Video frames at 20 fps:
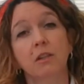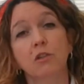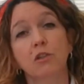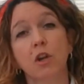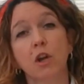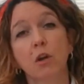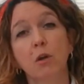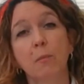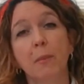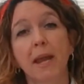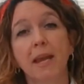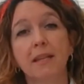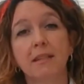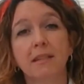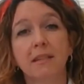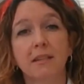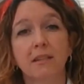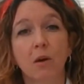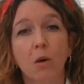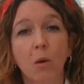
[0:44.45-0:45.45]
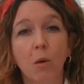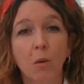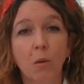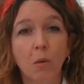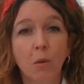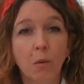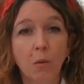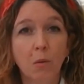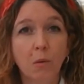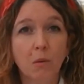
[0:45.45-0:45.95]
Jo painted
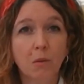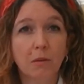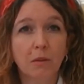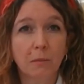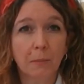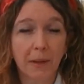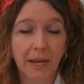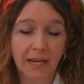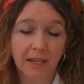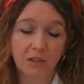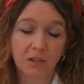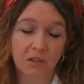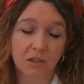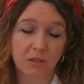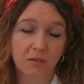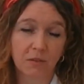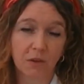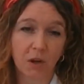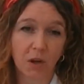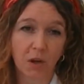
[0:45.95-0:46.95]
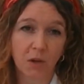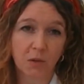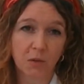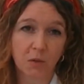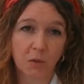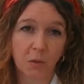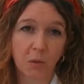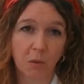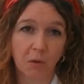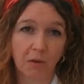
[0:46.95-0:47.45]
all the pictures for her
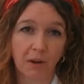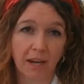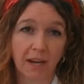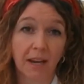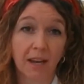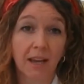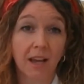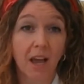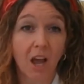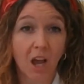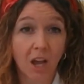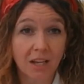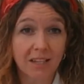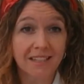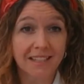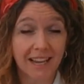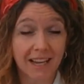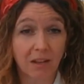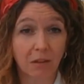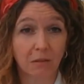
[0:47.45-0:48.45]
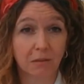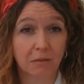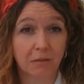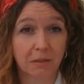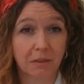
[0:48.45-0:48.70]
story herself.